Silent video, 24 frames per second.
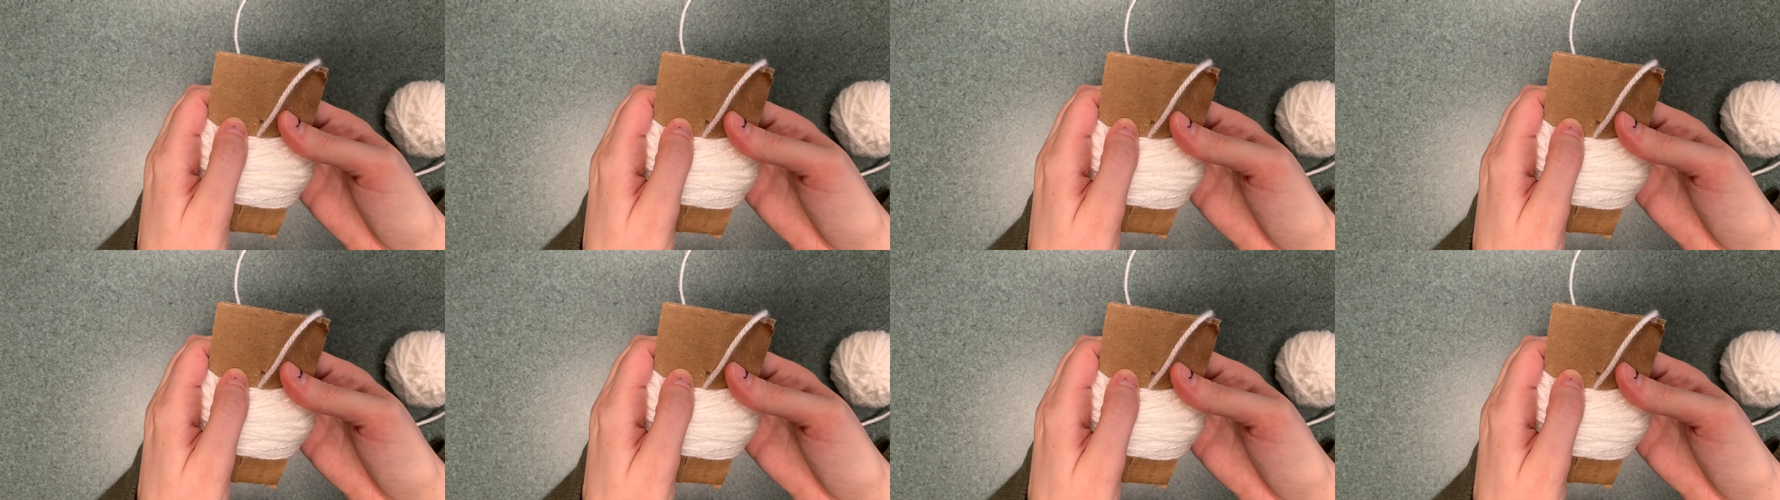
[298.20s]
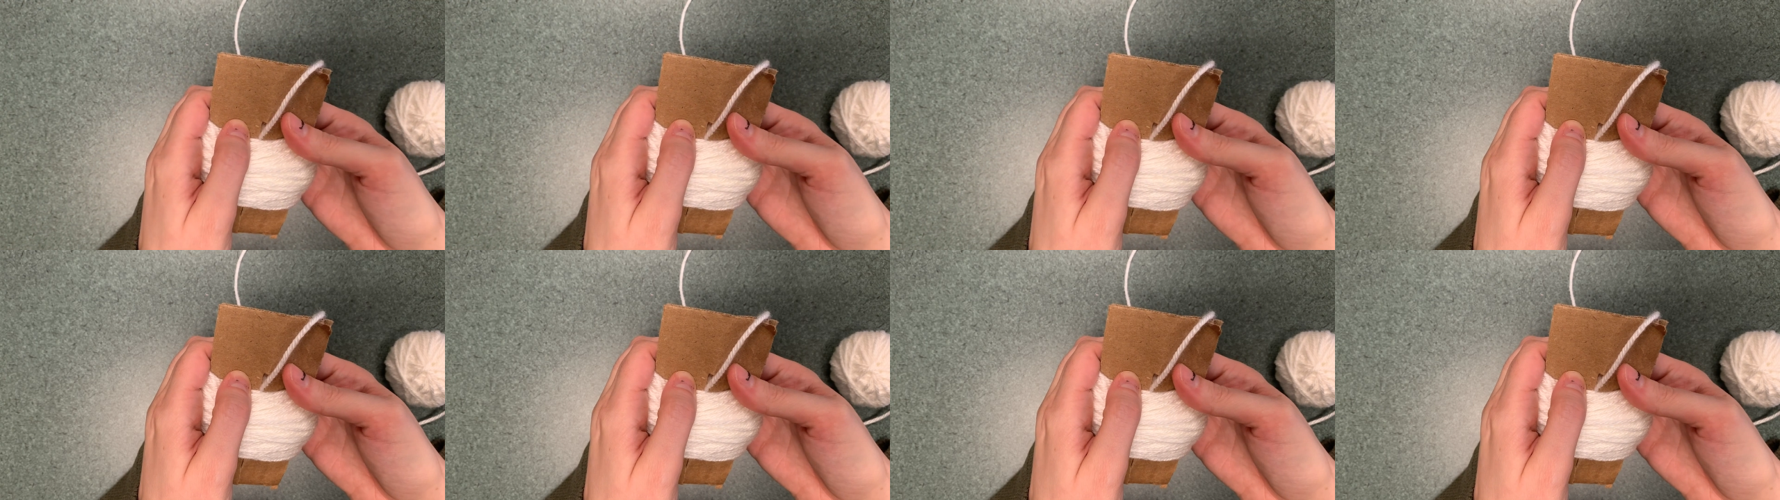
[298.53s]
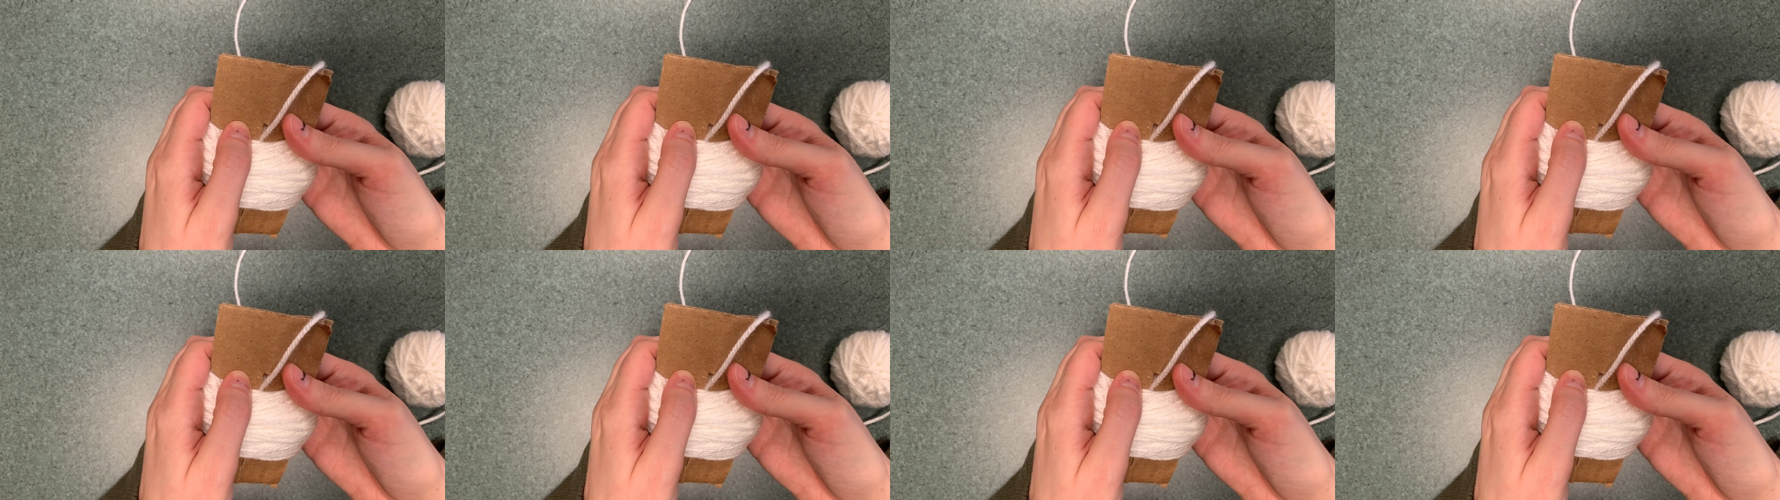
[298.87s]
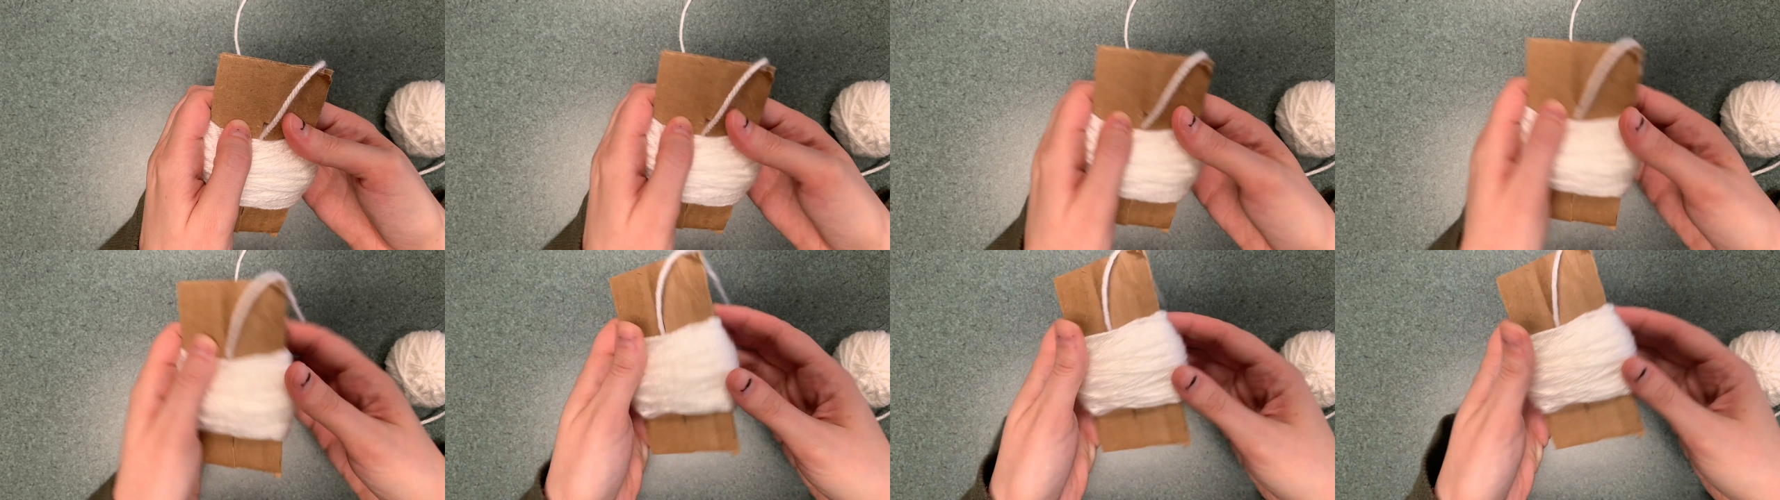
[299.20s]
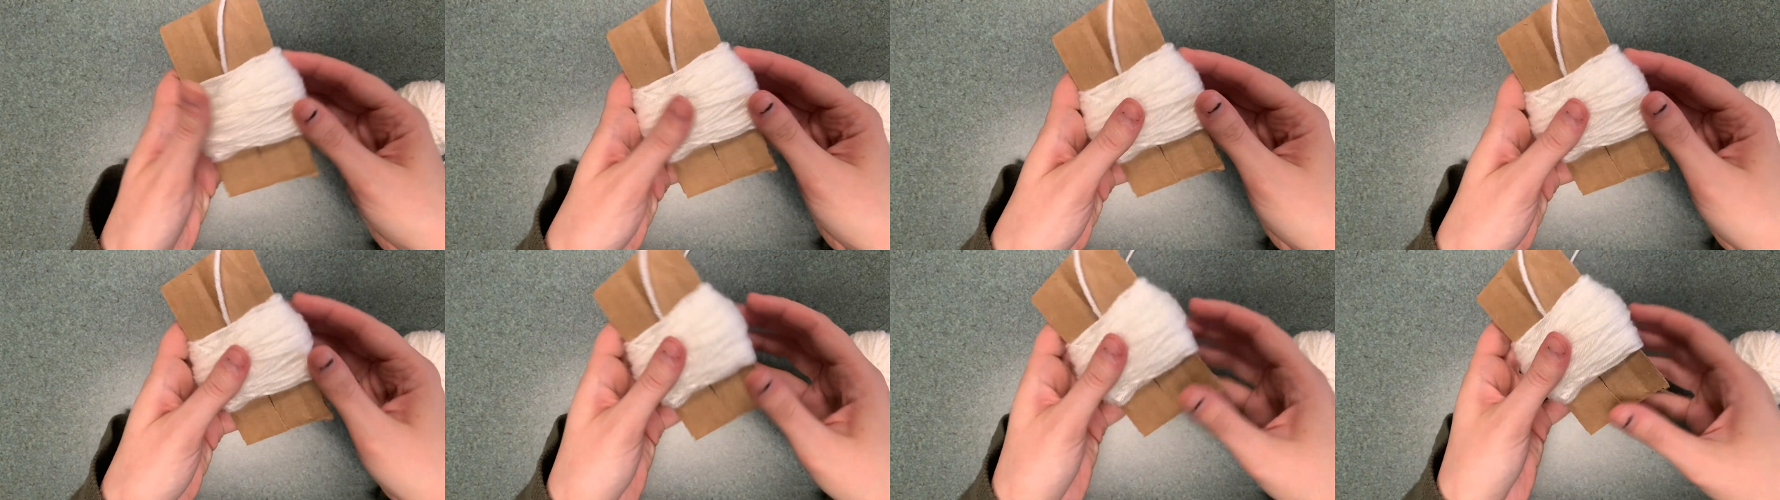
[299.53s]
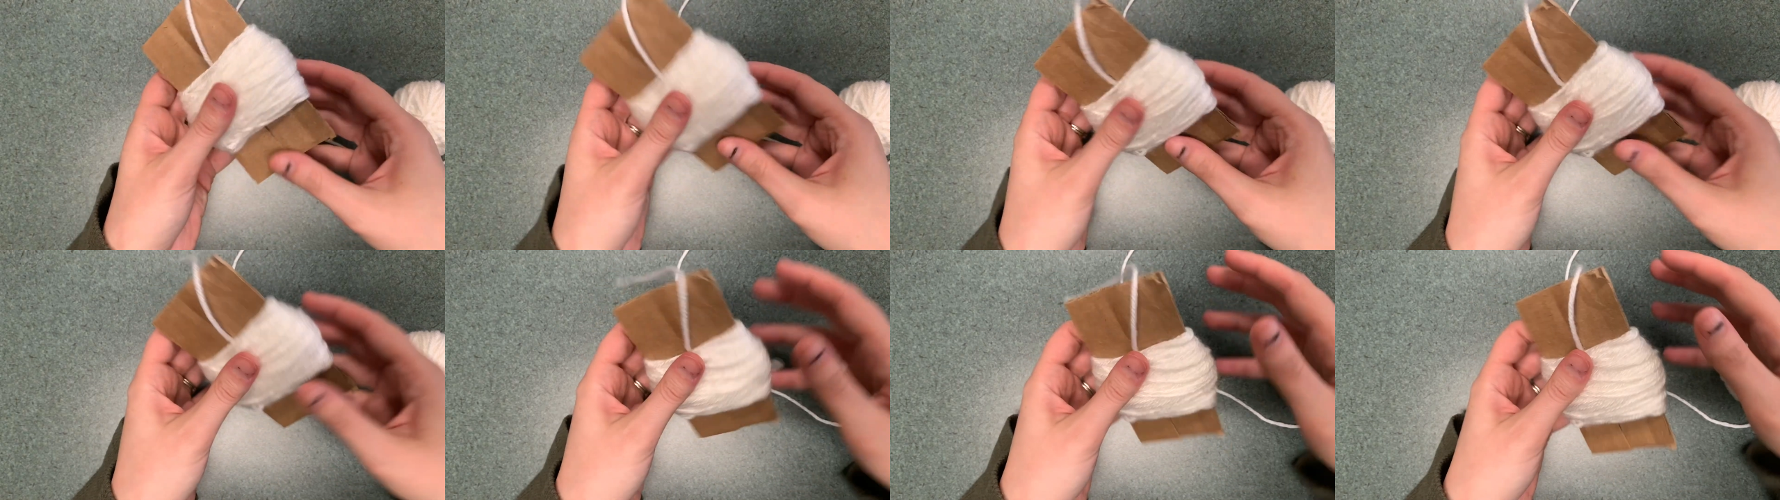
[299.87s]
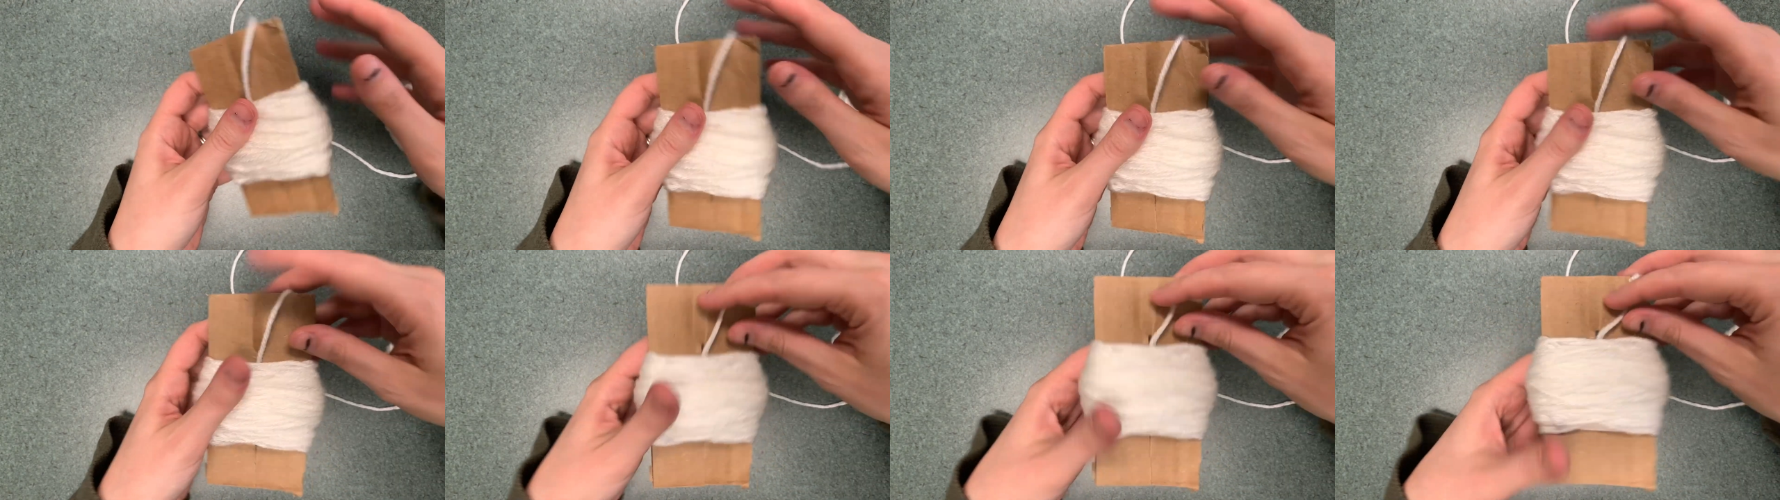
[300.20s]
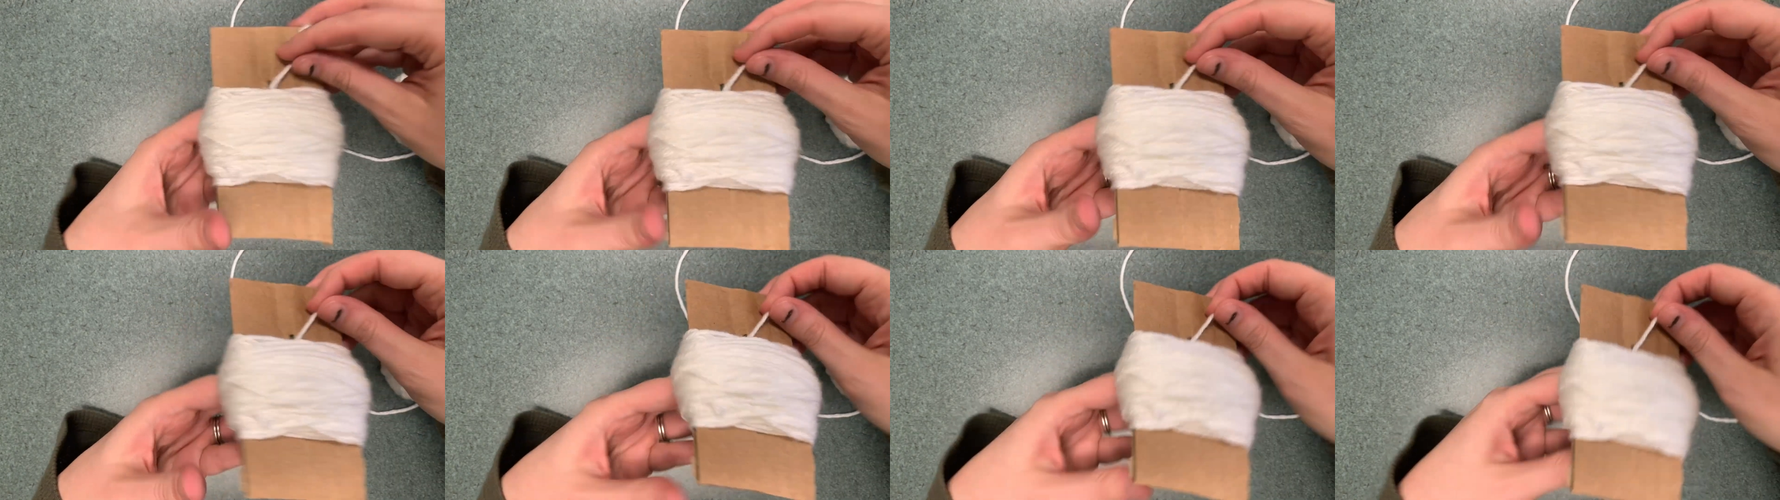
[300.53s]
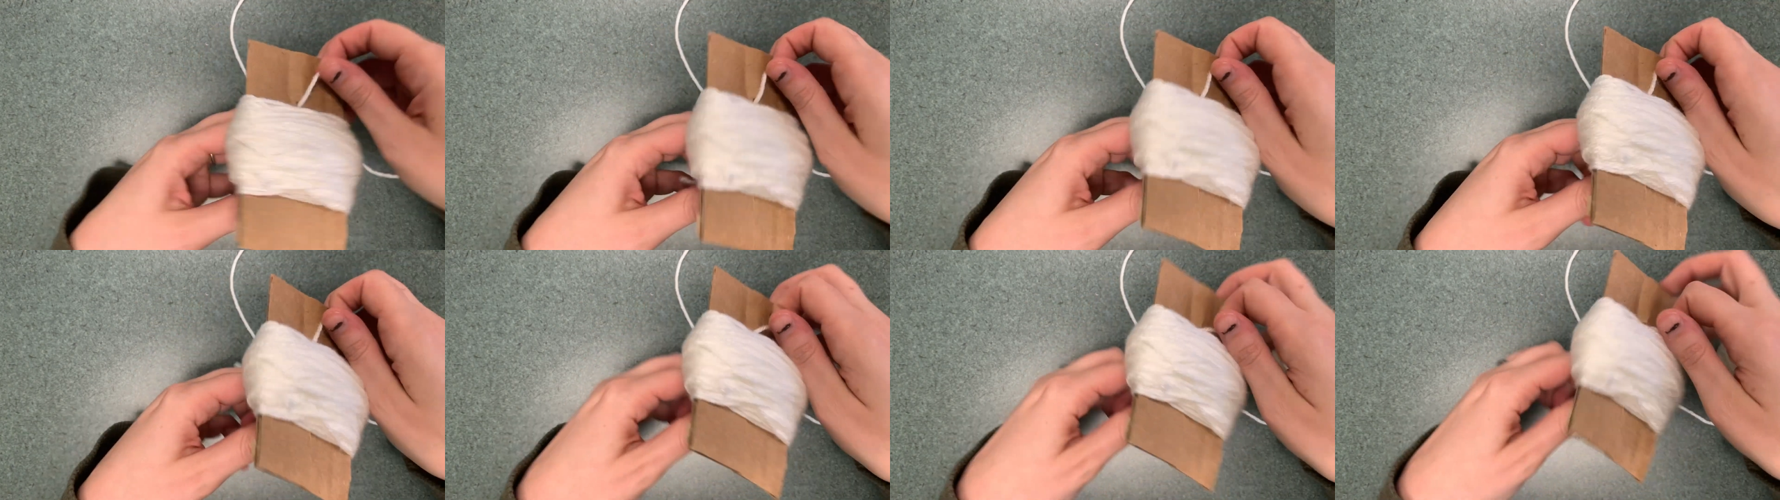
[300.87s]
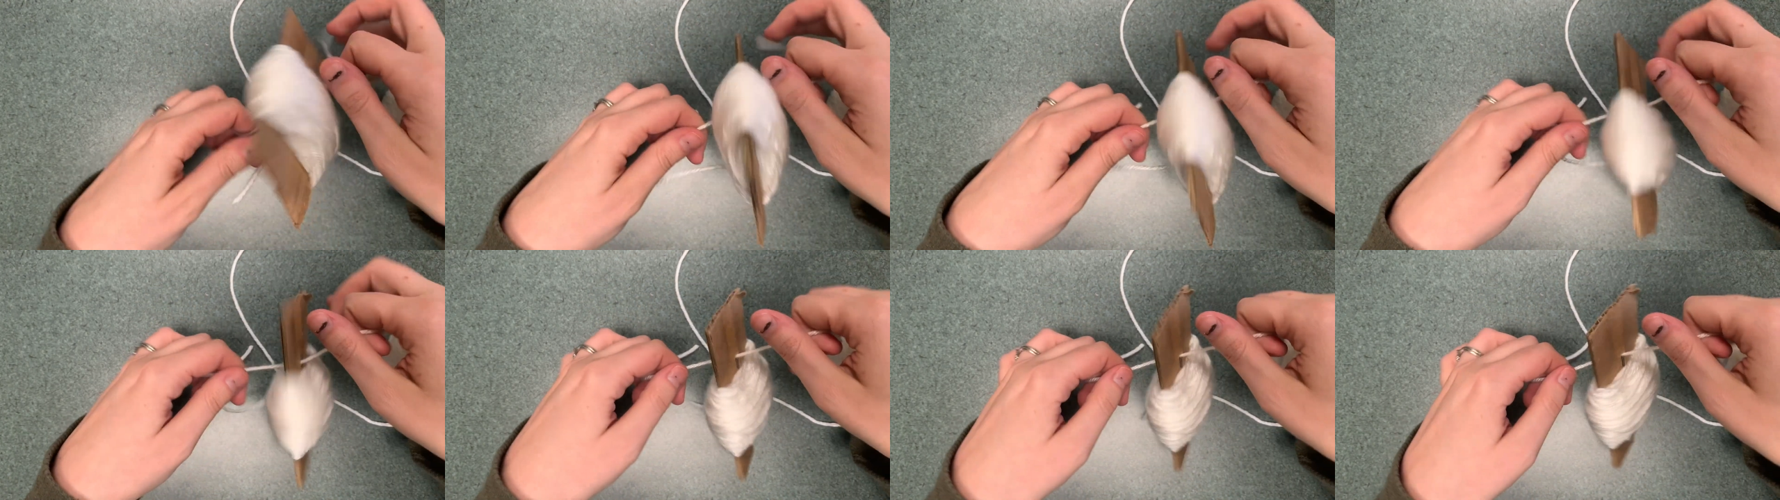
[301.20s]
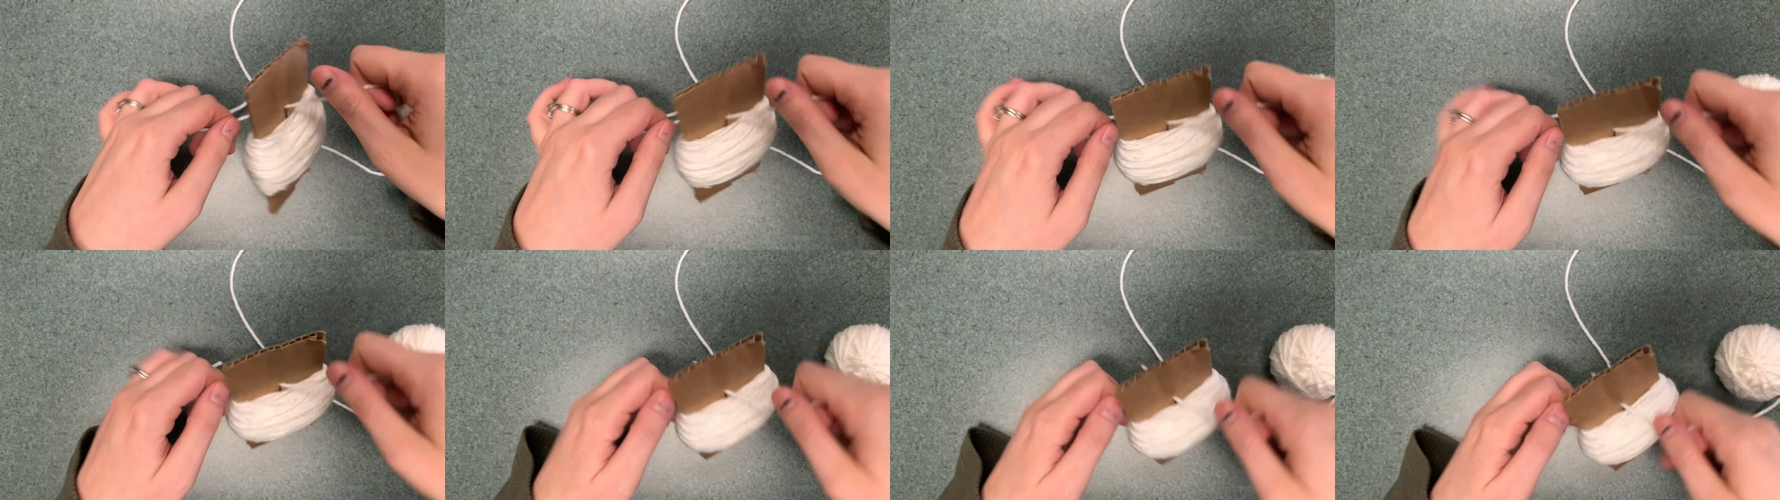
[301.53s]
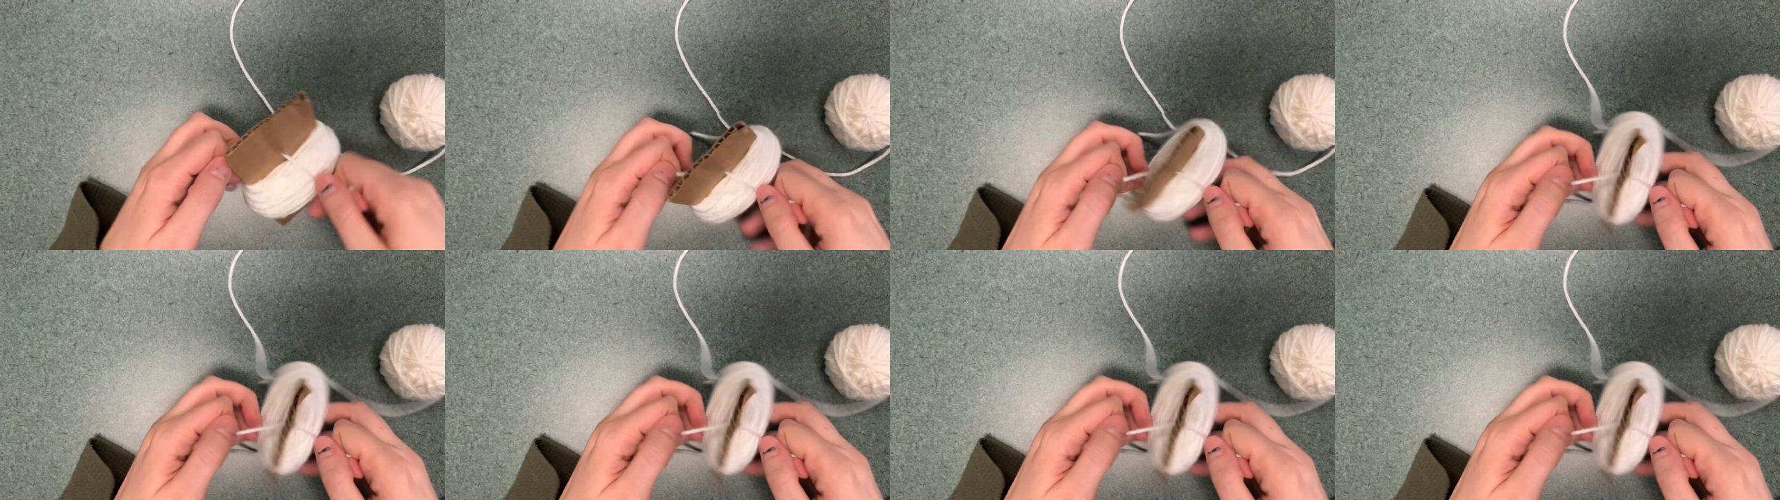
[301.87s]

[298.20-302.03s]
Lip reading: (no speaker visible)